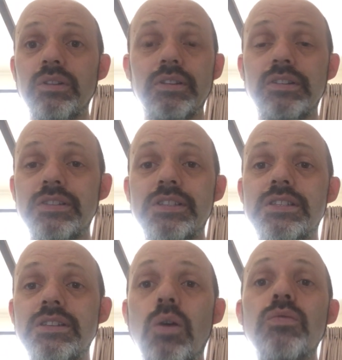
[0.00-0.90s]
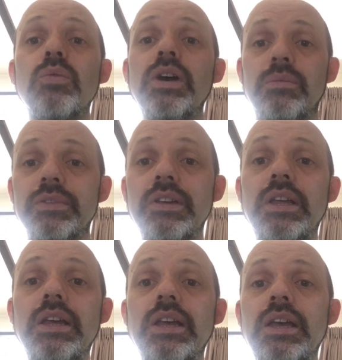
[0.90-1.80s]
it just overwhelmed
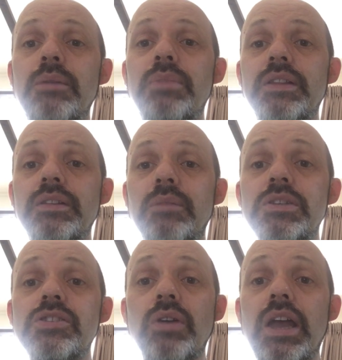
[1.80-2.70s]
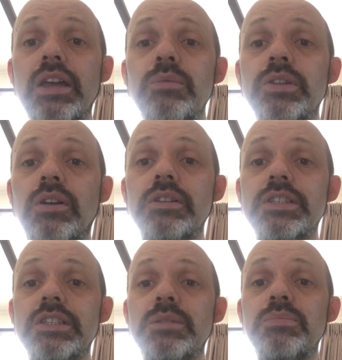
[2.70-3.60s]
but uh, mr a with all
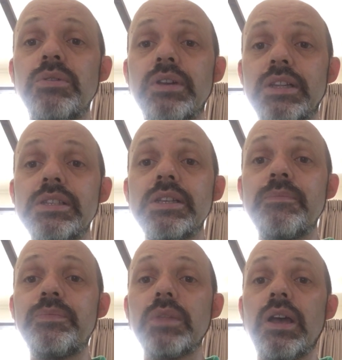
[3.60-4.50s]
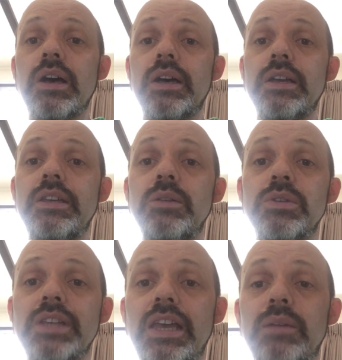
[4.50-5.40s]
his experience uh, he
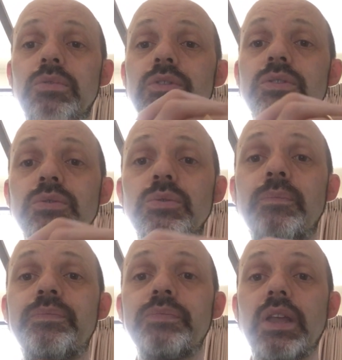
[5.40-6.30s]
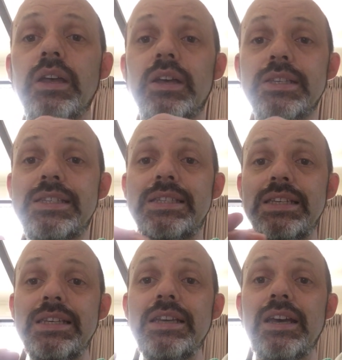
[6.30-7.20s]
was able to uh,
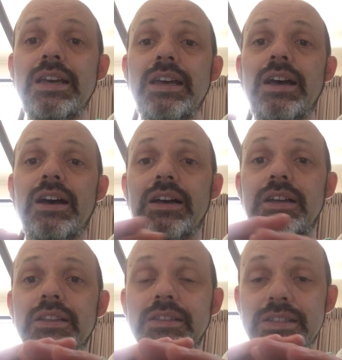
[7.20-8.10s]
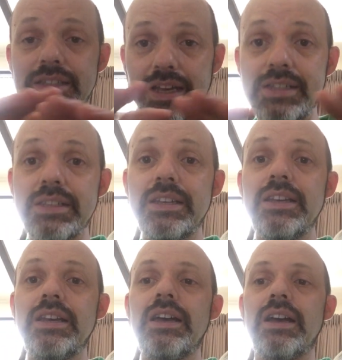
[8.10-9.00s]
see the site
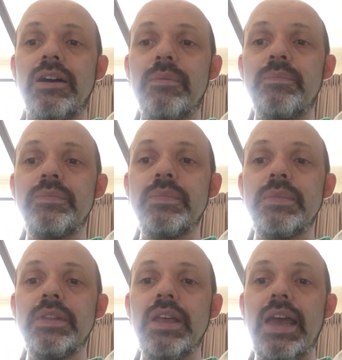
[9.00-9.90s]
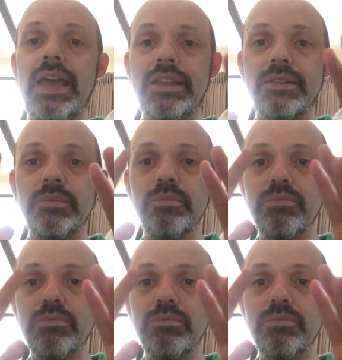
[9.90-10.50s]
um, and